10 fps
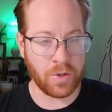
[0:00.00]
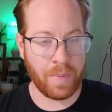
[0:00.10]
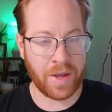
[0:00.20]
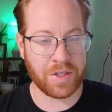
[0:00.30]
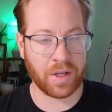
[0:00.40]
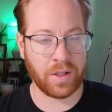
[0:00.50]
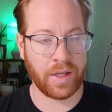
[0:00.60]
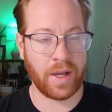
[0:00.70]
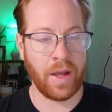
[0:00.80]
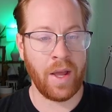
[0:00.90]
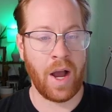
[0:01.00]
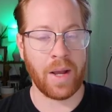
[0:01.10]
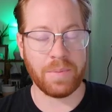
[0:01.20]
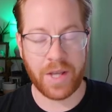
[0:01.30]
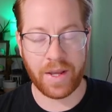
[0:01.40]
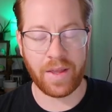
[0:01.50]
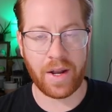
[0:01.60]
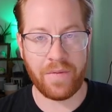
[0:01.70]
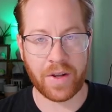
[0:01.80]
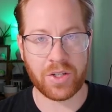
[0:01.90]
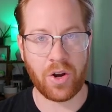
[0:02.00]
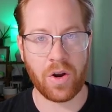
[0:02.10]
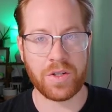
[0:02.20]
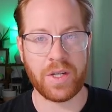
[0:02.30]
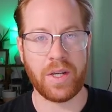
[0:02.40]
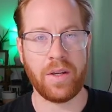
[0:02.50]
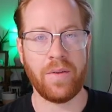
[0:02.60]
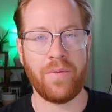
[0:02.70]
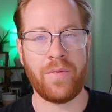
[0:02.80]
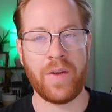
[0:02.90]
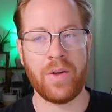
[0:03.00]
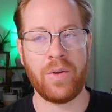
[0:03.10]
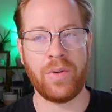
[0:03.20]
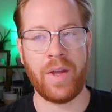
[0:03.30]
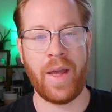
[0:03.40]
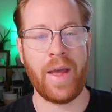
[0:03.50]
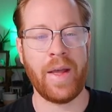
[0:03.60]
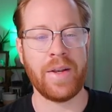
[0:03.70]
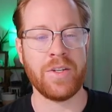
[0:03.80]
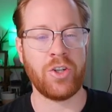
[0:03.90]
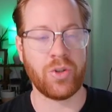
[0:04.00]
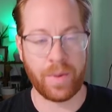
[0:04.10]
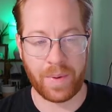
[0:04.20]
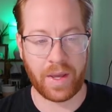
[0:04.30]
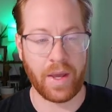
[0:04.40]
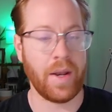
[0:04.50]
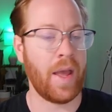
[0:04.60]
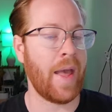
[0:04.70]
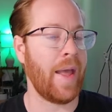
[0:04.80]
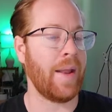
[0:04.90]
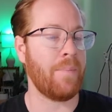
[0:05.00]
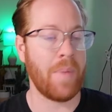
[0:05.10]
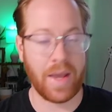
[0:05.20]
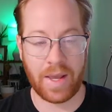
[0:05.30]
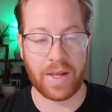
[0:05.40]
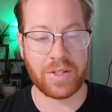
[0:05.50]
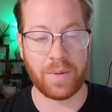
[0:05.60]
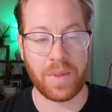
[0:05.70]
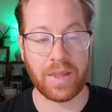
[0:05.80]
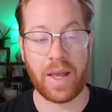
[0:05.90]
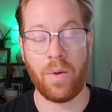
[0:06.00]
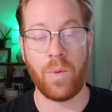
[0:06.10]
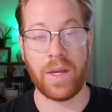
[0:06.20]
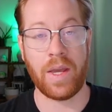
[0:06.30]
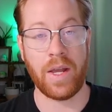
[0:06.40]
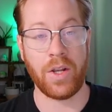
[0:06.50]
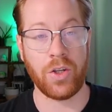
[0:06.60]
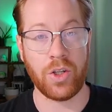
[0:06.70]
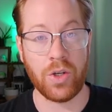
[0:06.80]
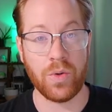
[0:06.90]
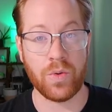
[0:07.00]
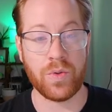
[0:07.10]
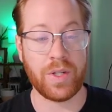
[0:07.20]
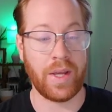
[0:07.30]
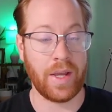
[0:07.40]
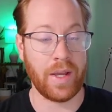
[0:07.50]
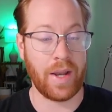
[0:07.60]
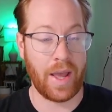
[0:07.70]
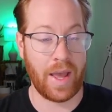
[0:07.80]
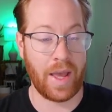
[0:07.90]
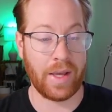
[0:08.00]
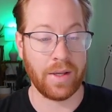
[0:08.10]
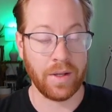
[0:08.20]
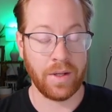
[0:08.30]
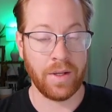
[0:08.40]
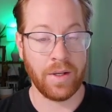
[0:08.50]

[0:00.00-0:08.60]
So basically, I'm taking that FX currency field and stripping it and making it something that we can use in a